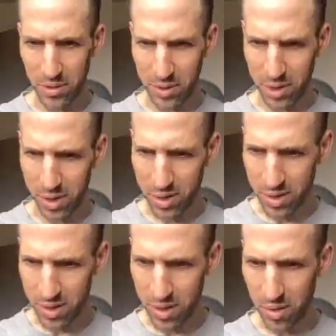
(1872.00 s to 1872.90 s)
again.
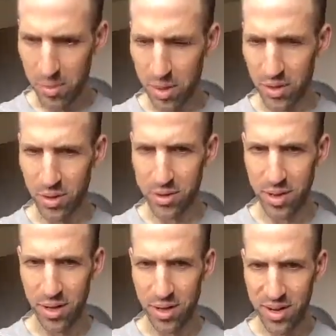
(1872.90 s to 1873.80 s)
Oh, Bernie
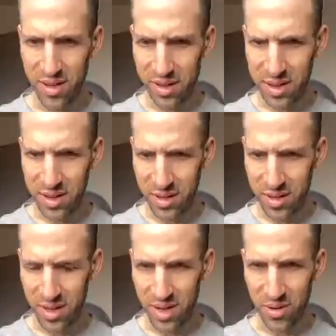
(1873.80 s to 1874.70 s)
Krigstein.
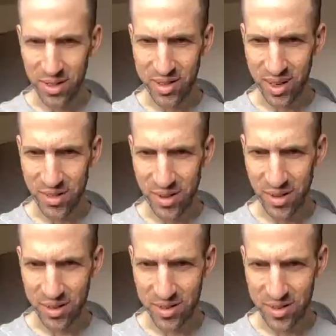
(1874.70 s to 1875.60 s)
Yeah, Krigstein's art
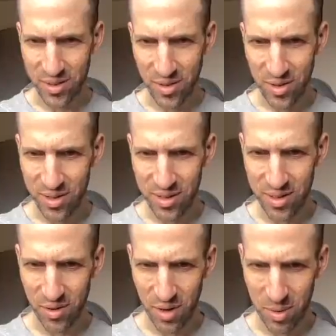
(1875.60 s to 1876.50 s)
is just, he's
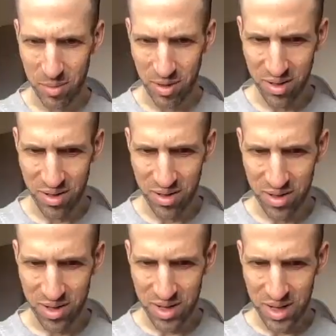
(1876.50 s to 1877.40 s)
incredible.
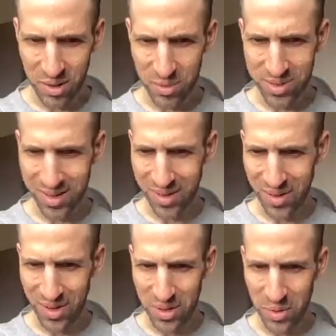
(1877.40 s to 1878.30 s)
He was like
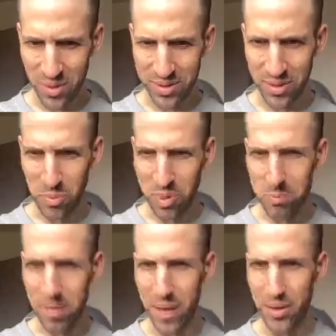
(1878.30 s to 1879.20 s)
doing so much
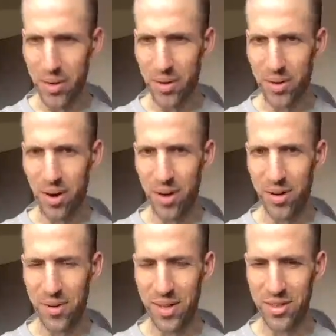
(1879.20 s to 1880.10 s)
better
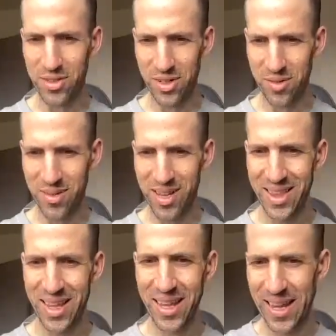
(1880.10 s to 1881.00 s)
art than should have,
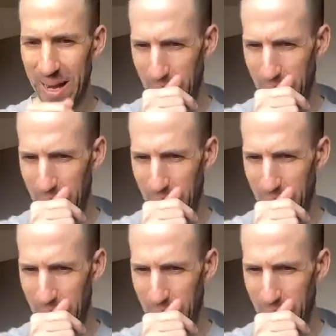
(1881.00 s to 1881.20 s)
than like,